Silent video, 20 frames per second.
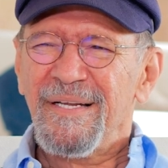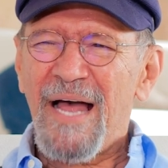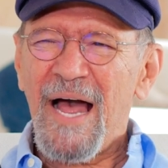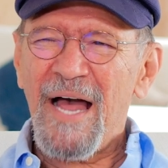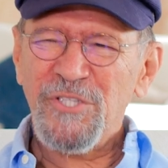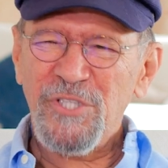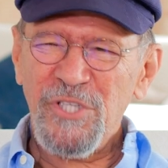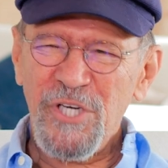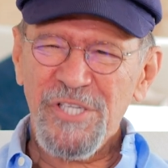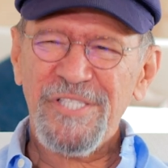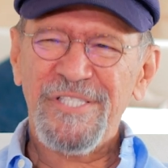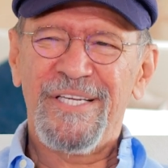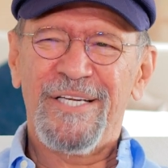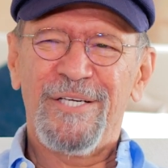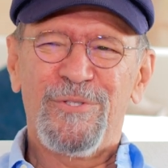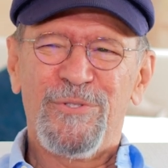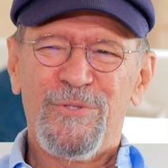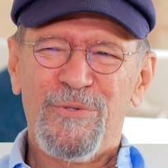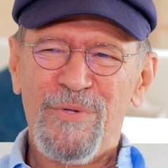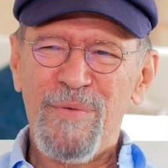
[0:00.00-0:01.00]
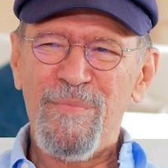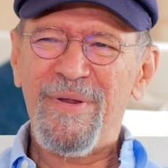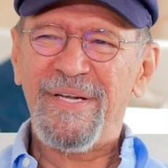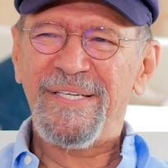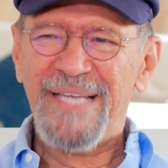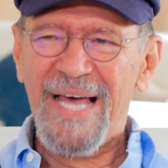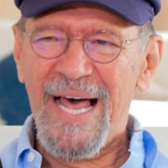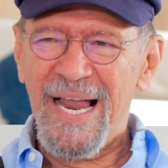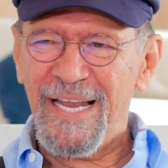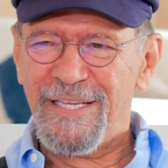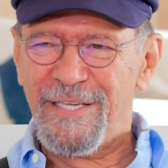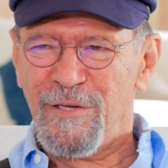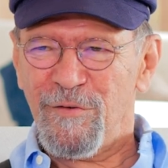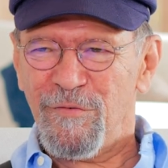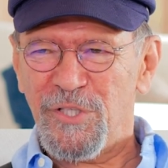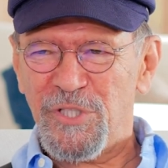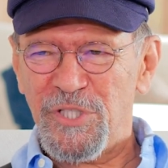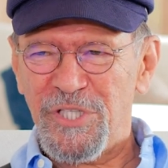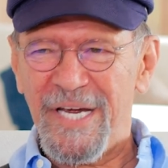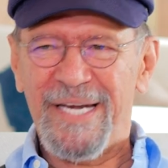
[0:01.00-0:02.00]
adjusting to the mentality of
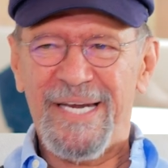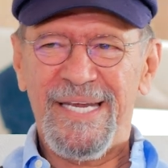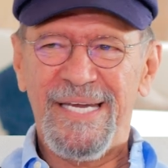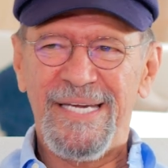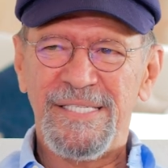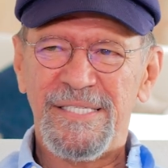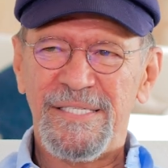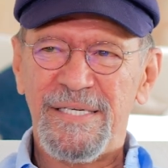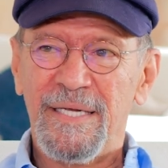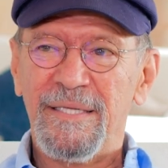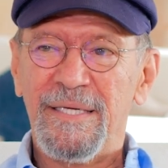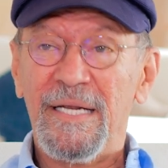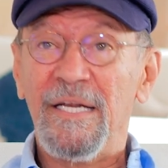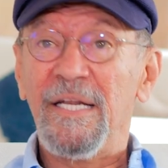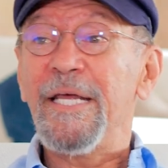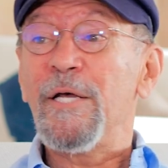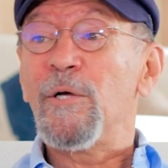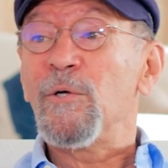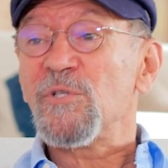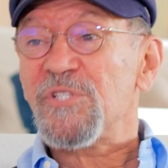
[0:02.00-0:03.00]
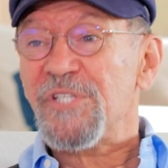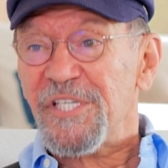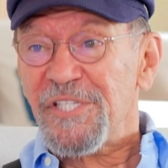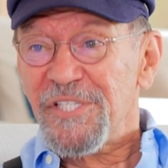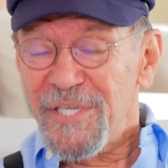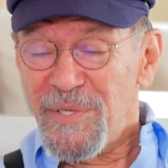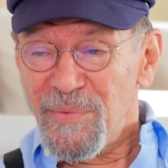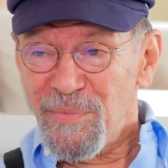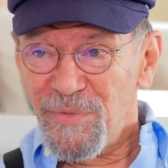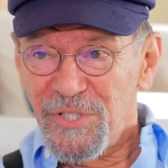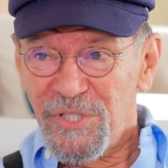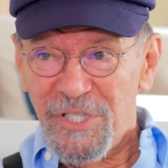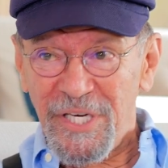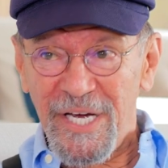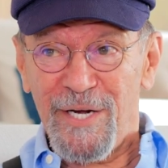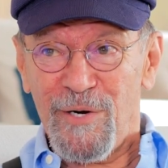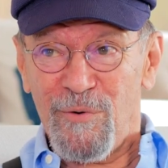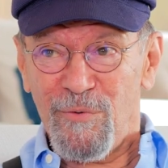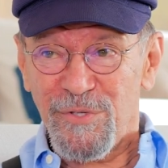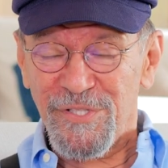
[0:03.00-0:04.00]
the Chinese, and the legal system
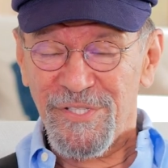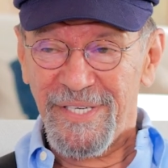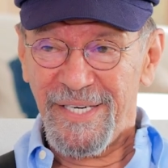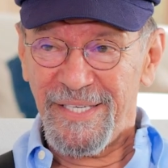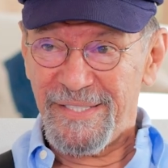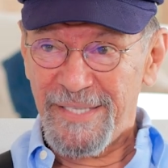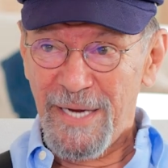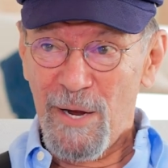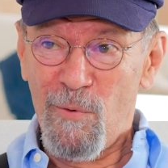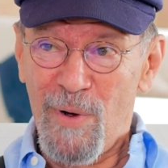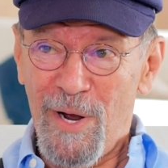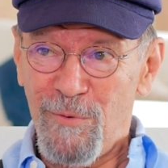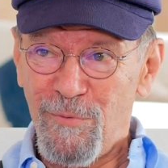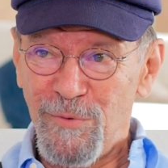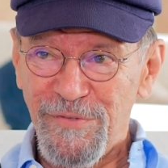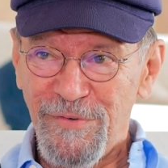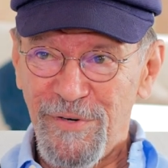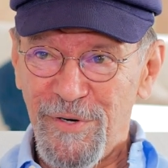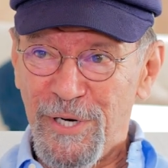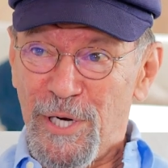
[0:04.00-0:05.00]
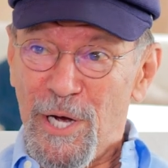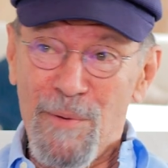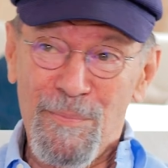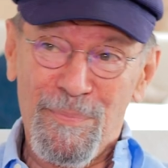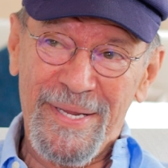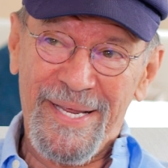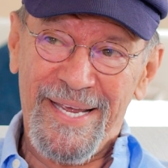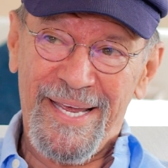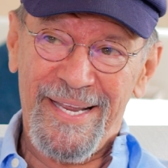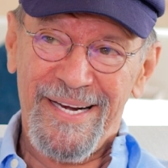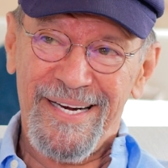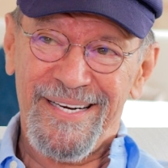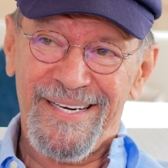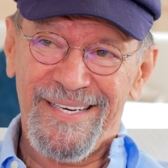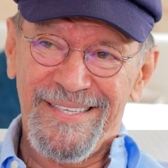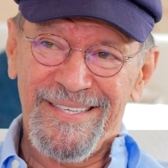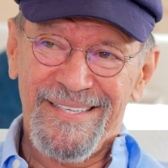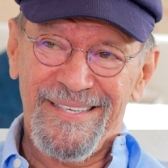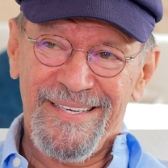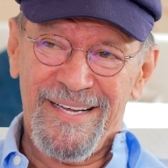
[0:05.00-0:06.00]
in Taiwan was very complicated
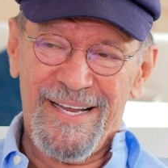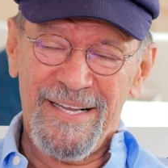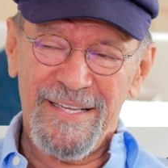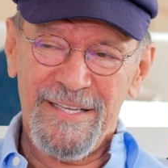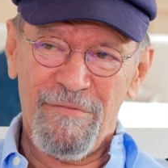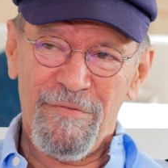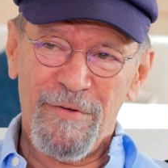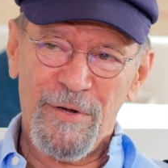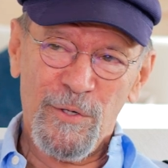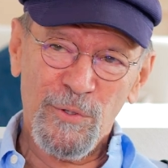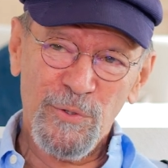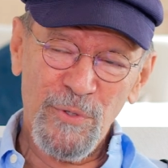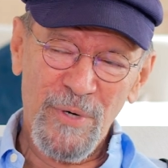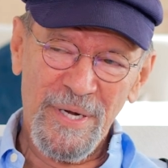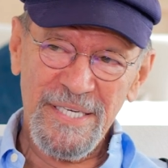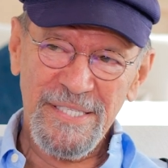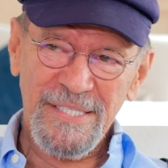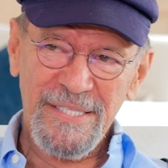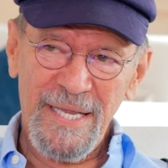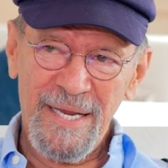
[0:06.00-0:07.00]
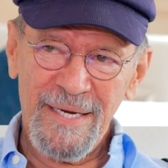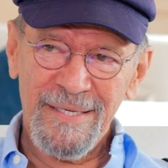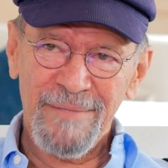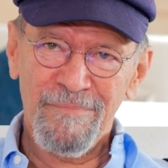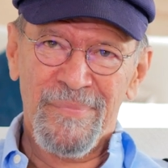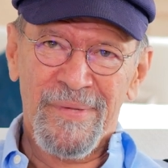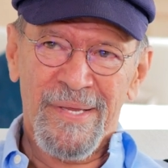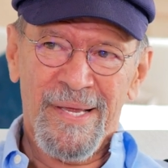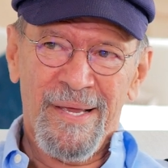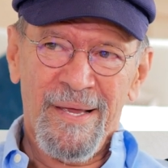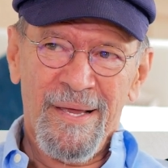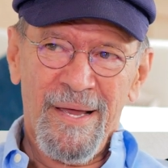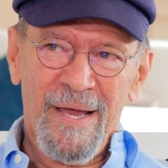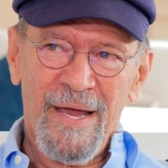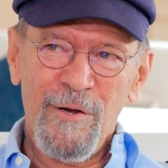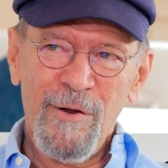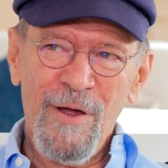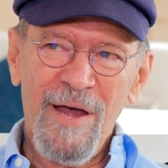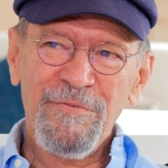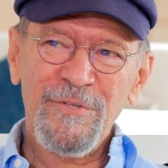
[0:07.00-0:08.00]
and difficult to understand.
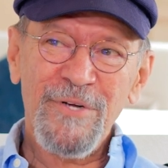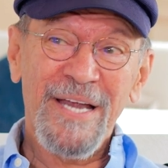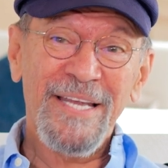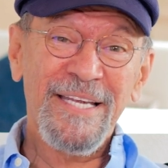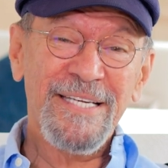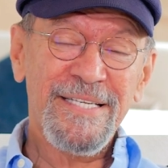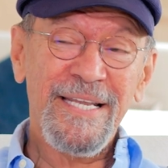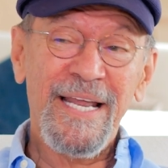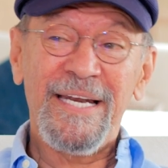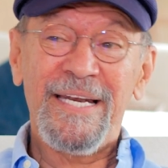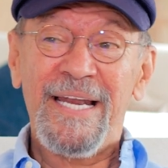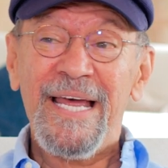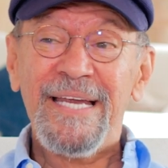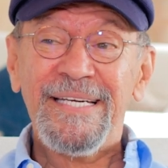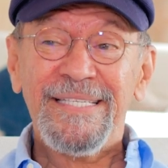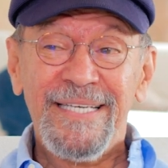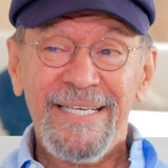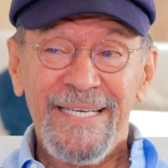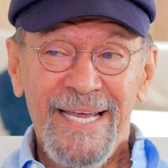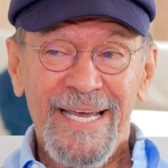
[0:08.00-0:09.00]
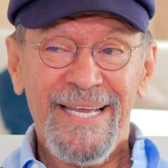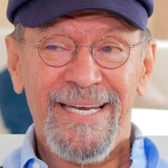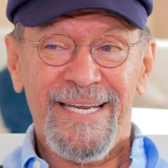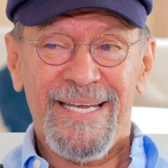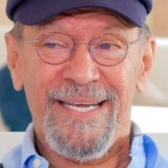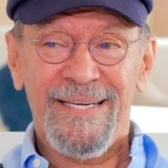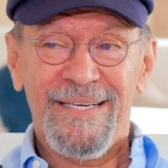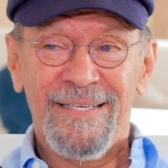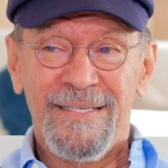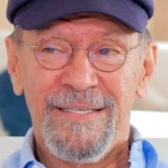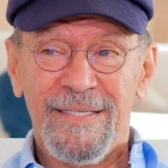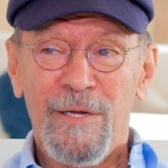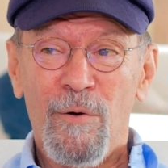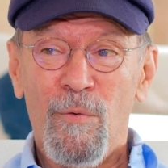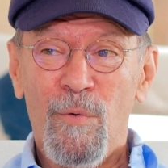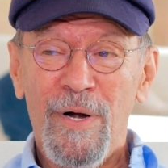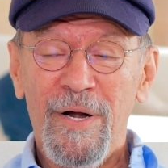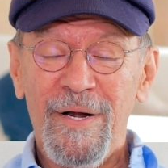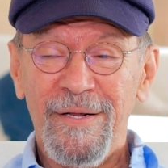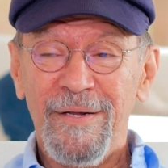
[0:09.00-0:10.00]
And you have to understand, in 1980,
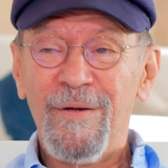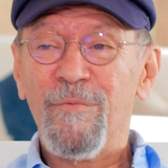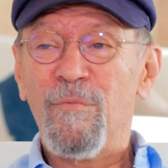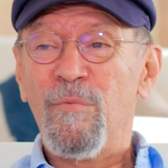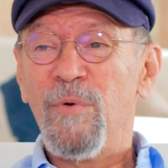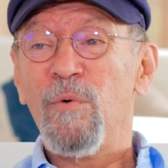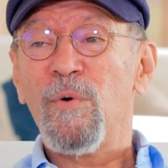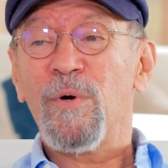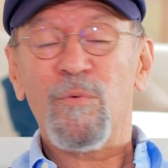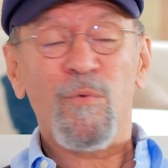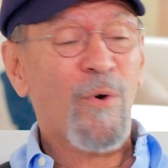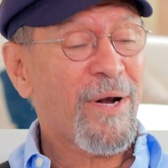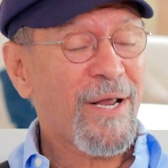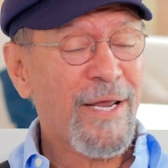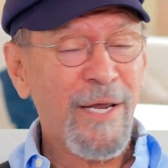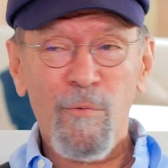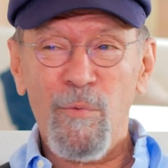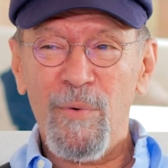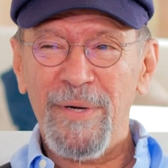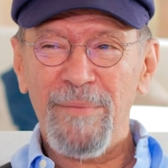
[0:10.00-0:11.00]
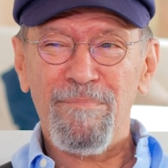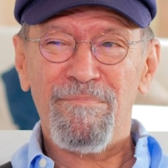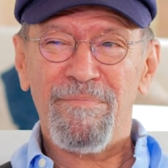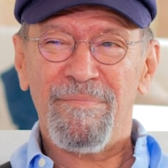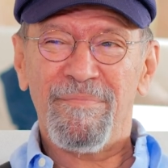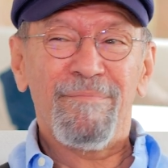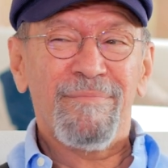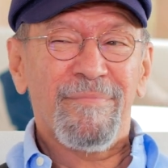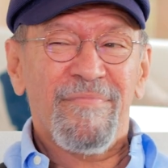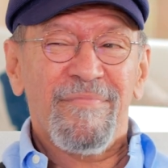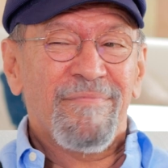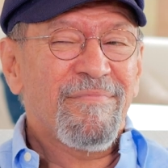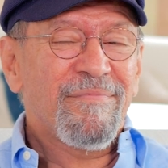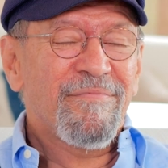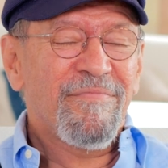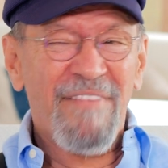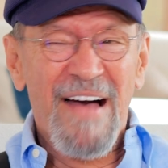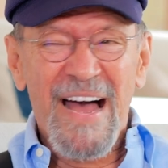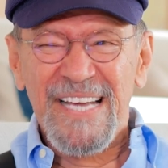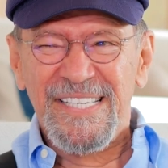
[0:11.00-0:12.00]
we were working with
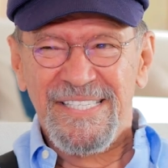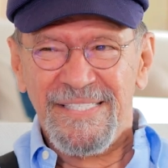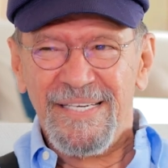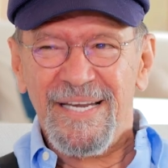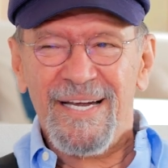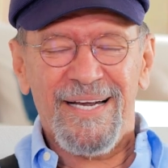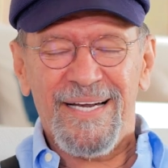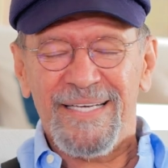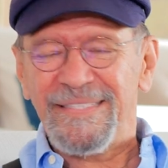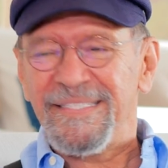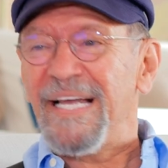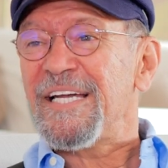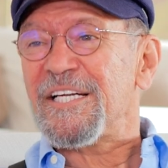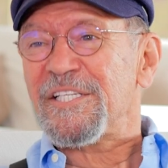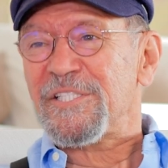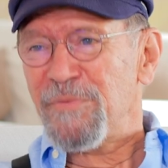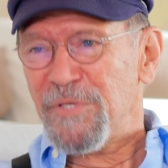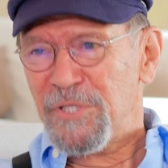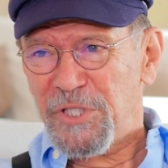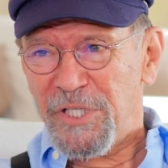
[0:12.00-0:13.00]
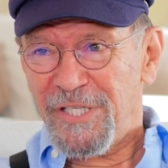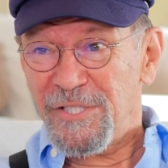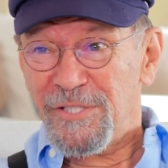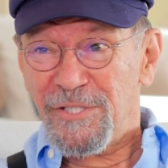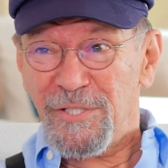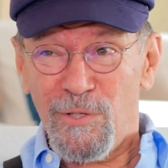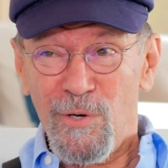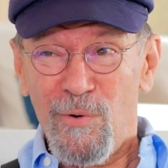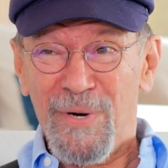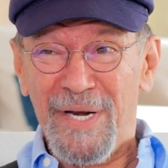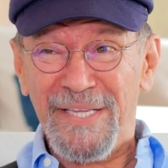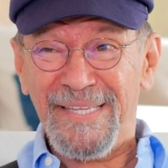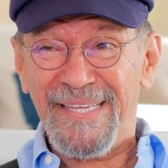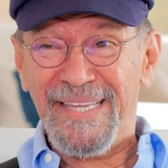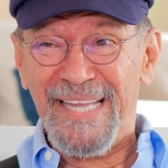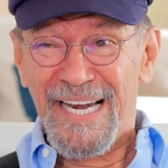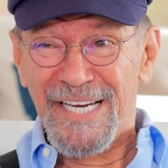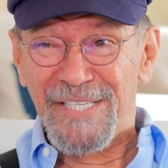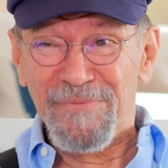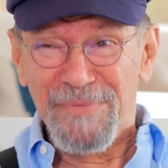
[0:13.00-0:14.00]
telex machines. You know what a
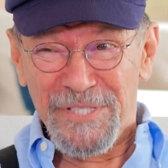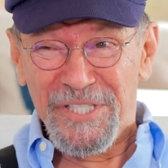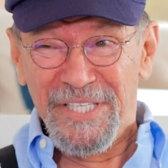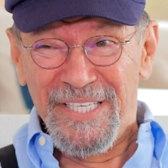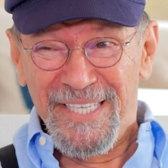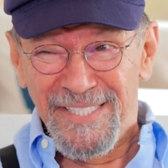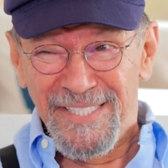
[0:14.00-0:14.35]
telex machine